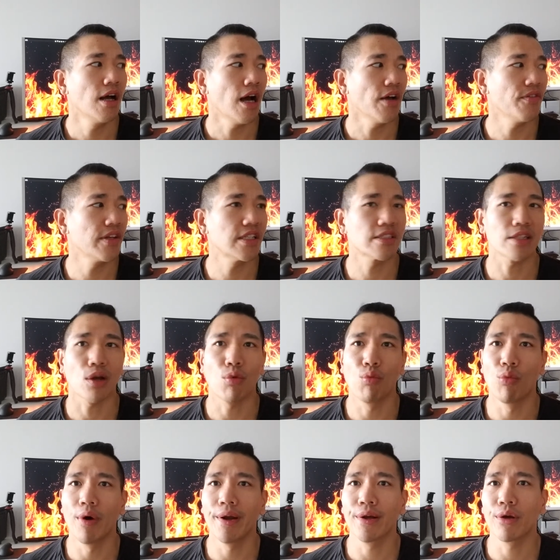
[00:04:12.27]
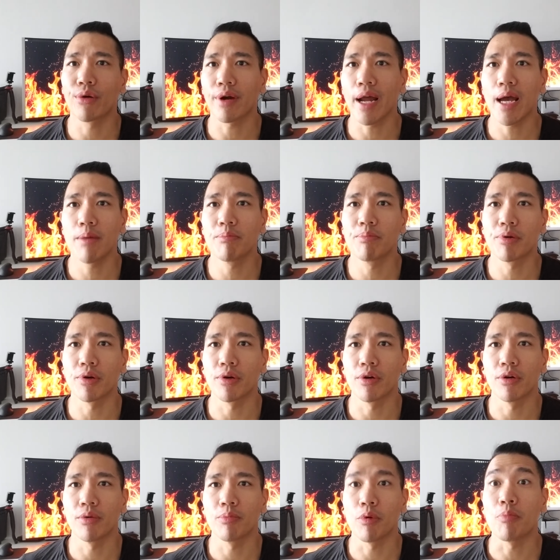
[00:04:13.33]
I think it's like one gram
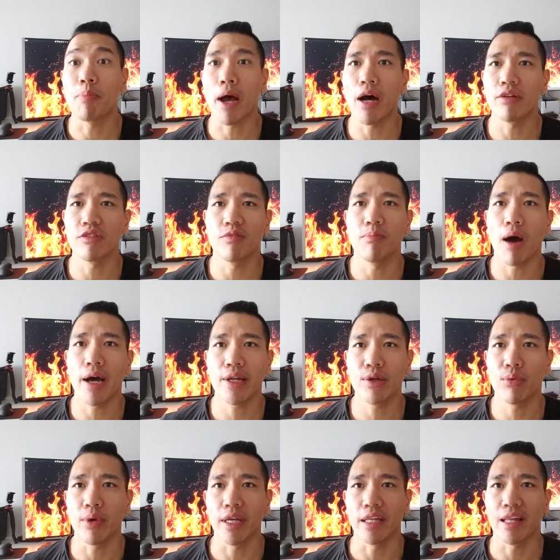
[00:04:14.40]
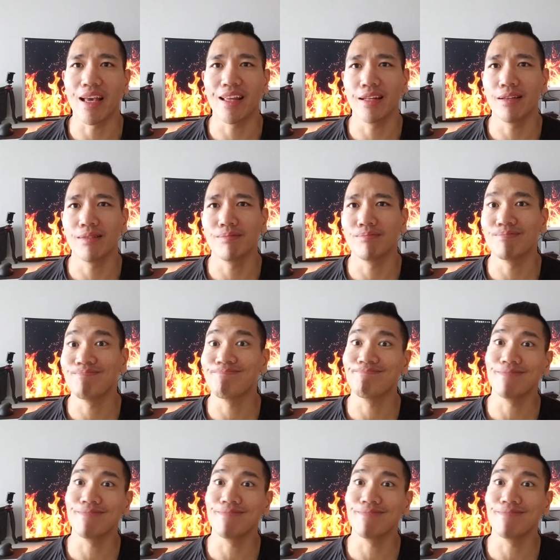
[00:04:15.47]
per per pound of body weight, and